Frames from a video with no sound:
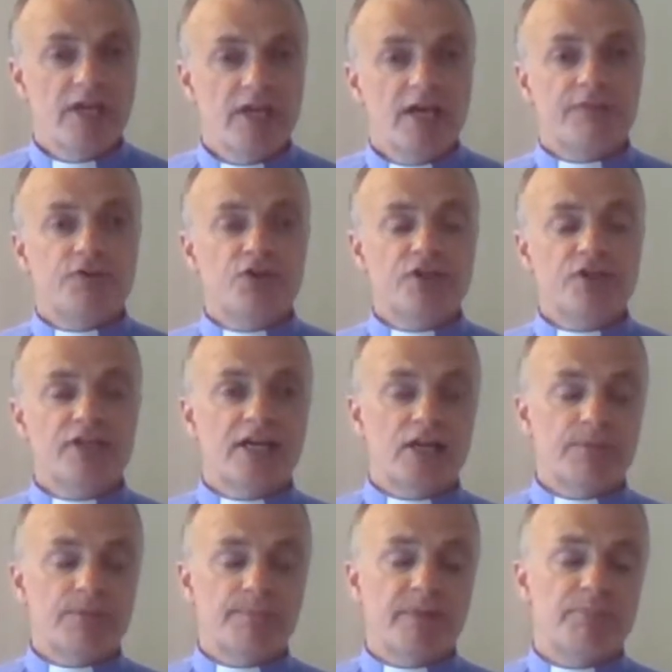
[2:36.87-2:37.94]
If you can
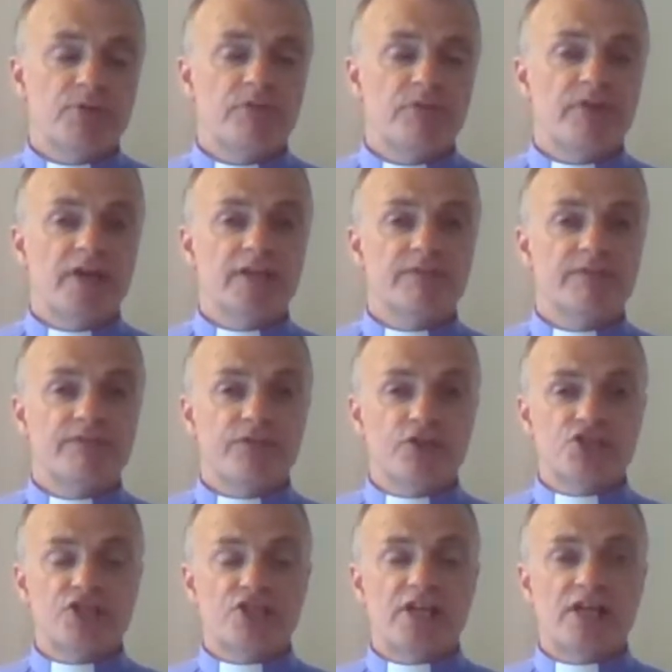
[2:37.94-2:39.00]
help by providing fruit
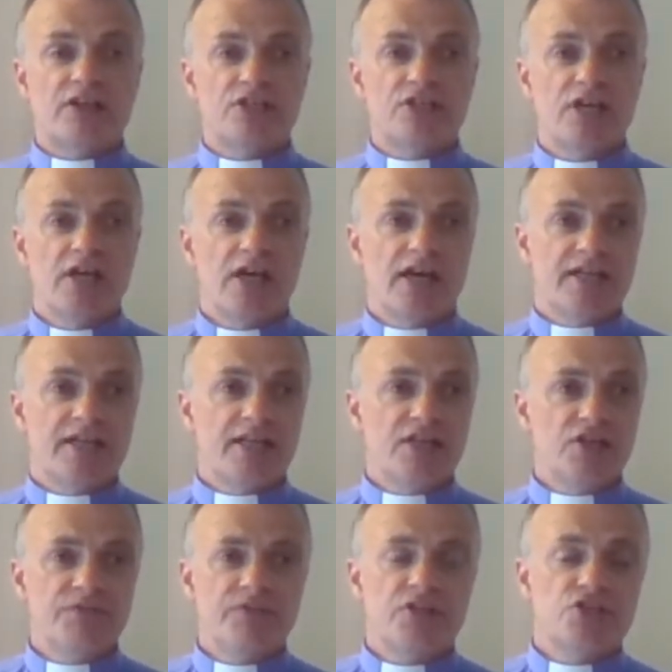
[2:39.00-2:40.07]
salad at any
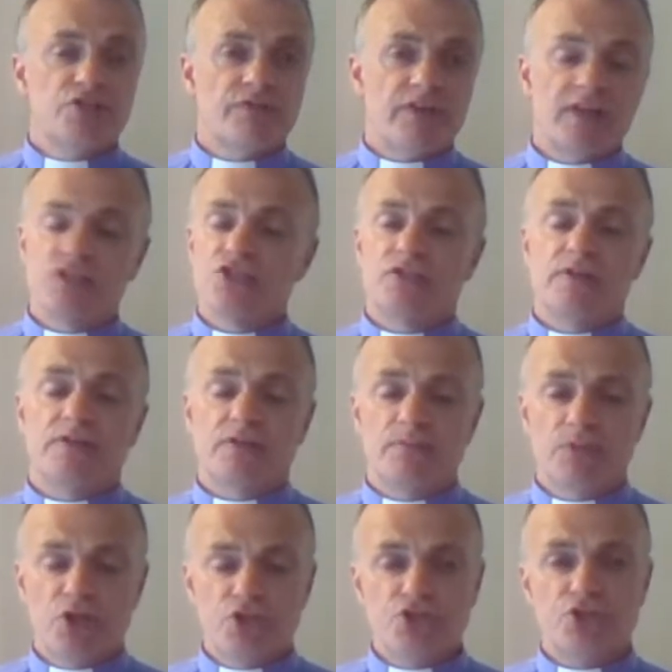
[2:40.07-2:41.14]
of these events, either
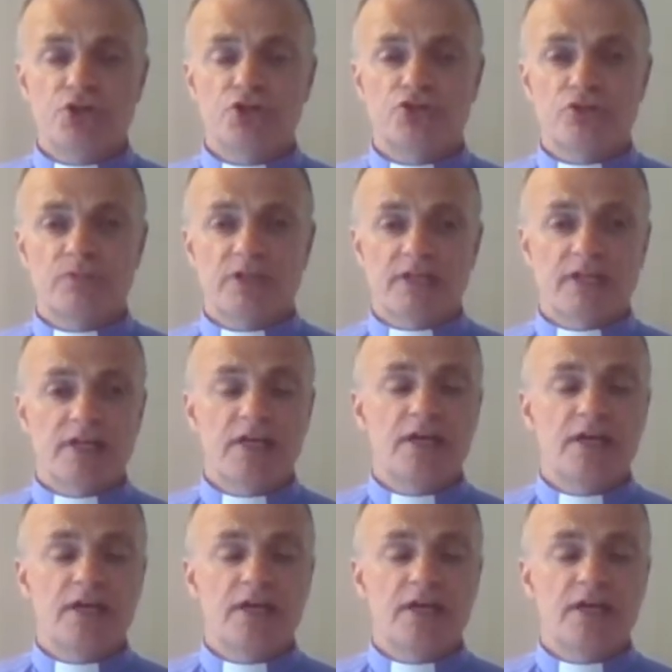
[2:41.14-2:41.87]
Mountjoy or Drumliga,